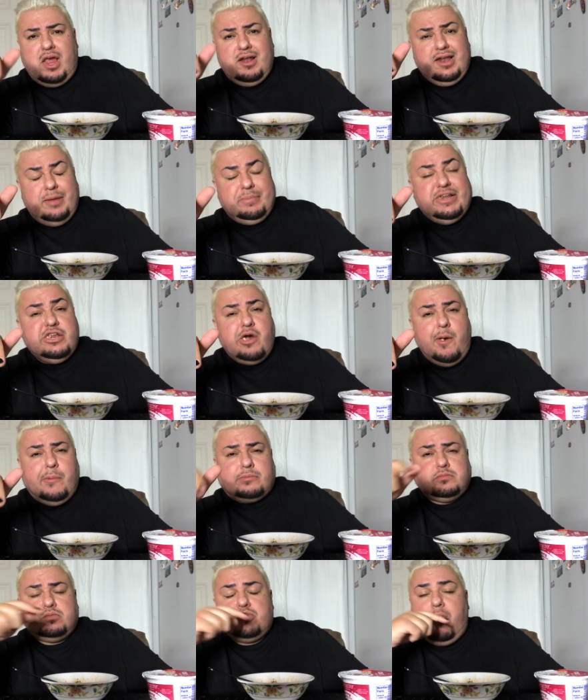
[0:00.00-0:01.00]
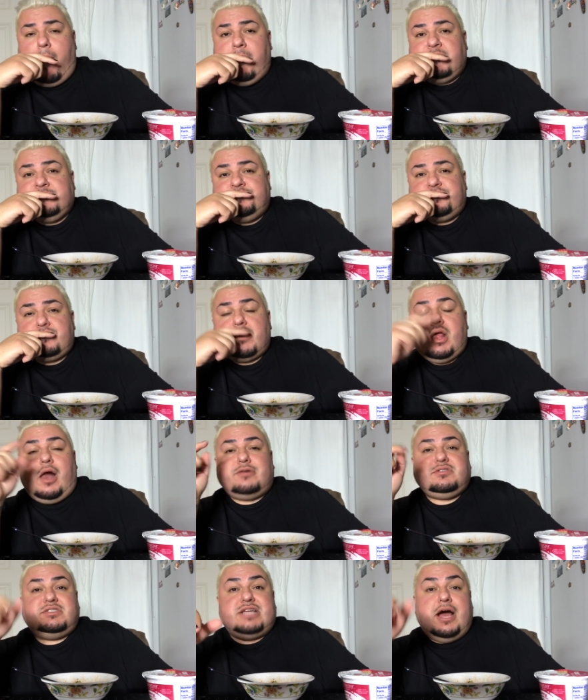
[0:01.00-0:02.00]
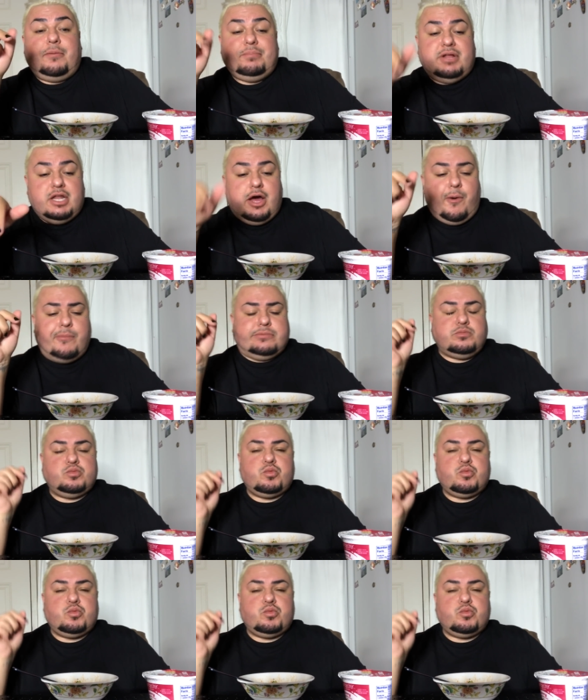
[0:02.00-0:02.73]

let me know down below